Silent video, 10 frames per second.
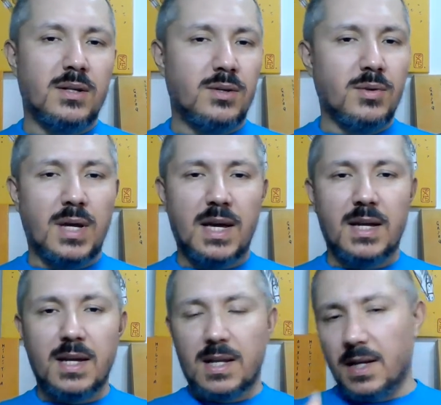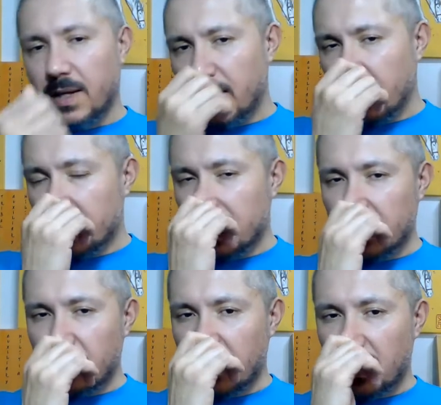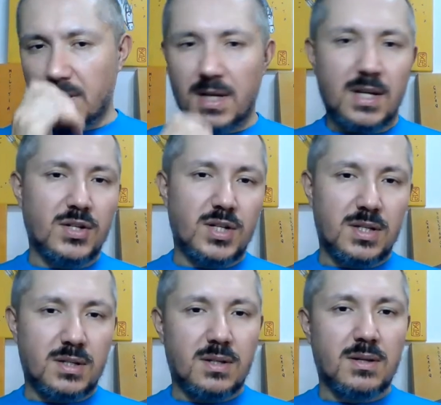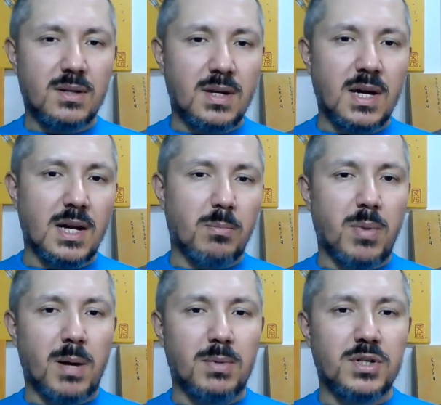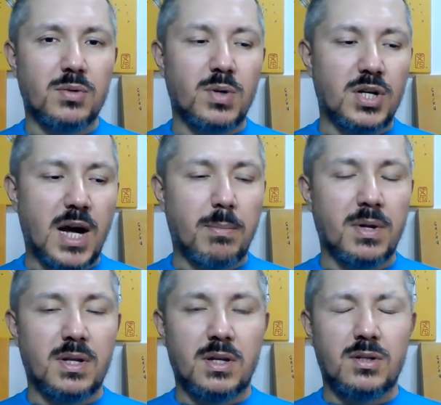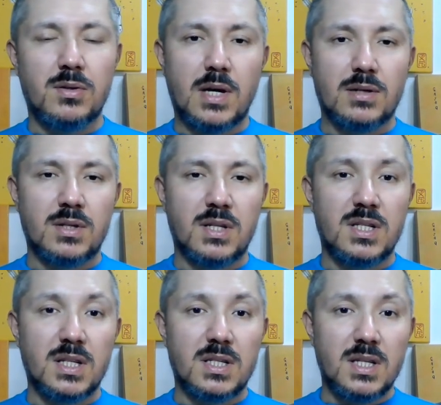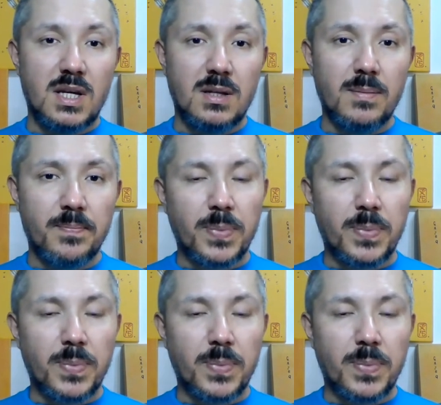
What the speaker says: do the editing and etc., and just get it published, which happened in 2016.